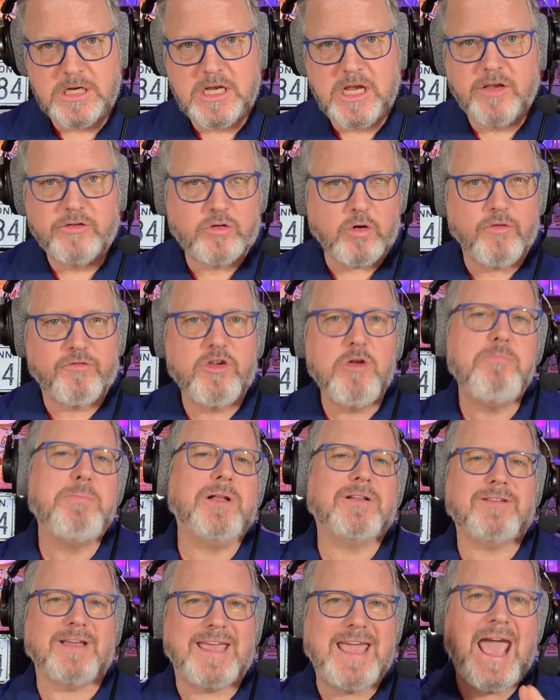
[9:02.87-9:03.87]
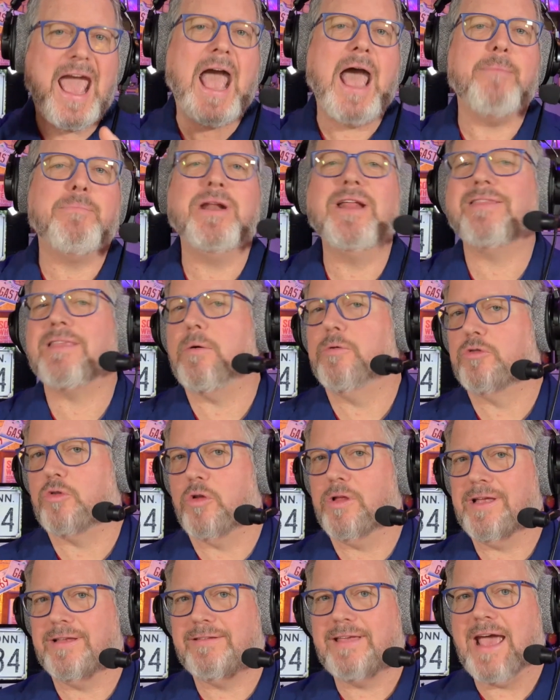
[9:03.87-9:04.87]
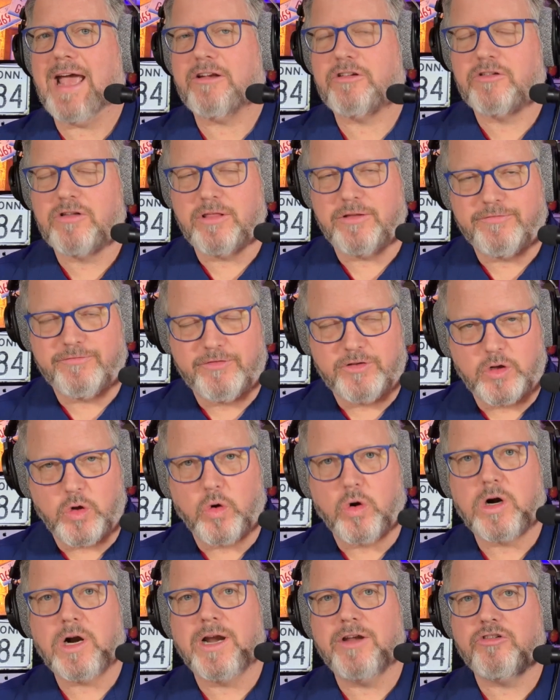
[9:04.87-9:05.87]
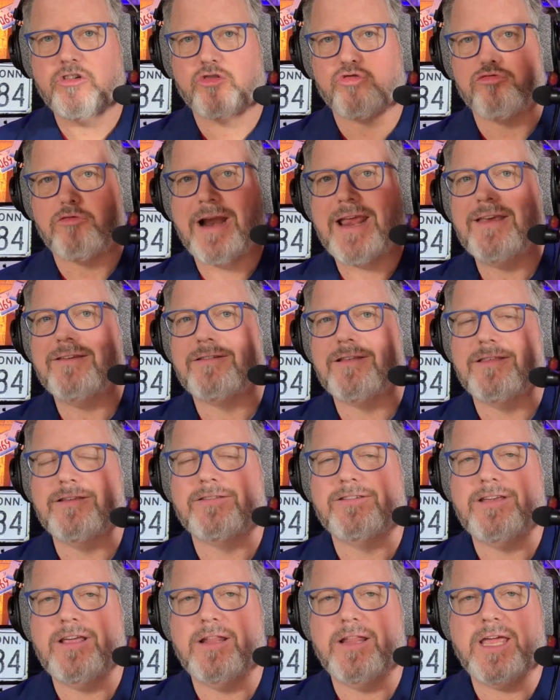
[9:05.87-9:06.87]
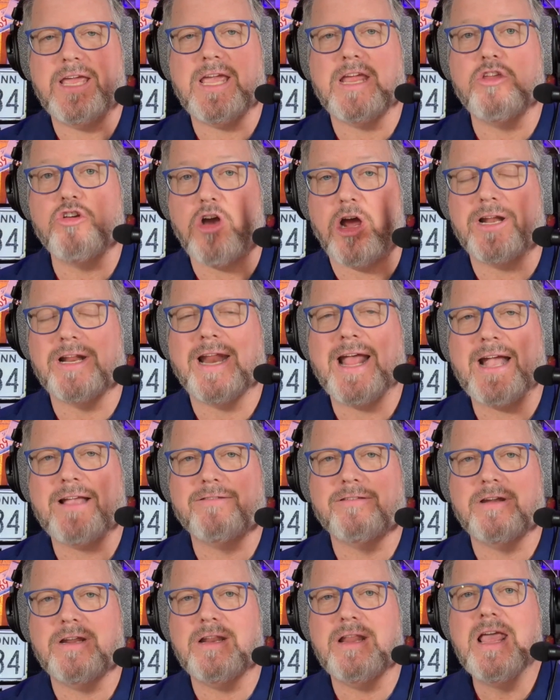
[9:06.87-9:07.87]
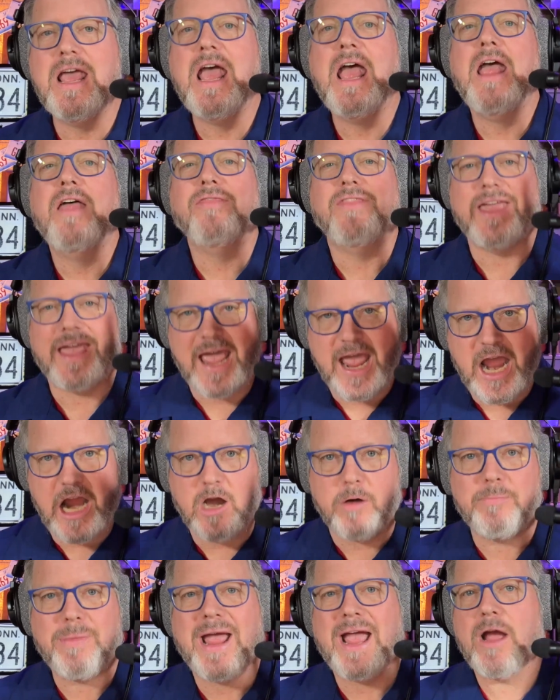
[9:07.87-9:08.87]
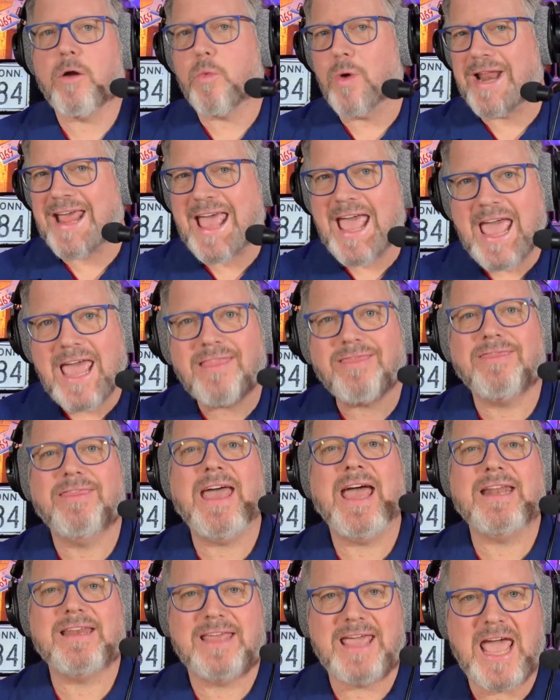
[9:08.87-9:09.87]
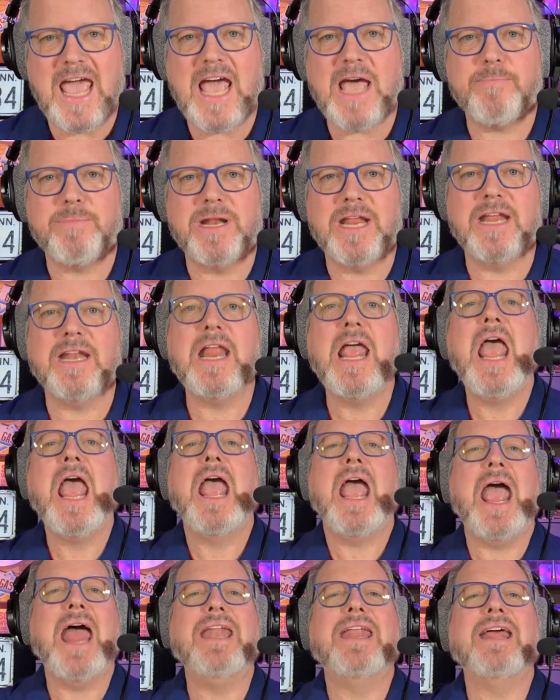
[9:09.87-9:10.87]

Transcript: So if you built a cabinet that was only attached to the floor and just raised to the ceiling and you got in an accident, the airbag would hit that cabinet and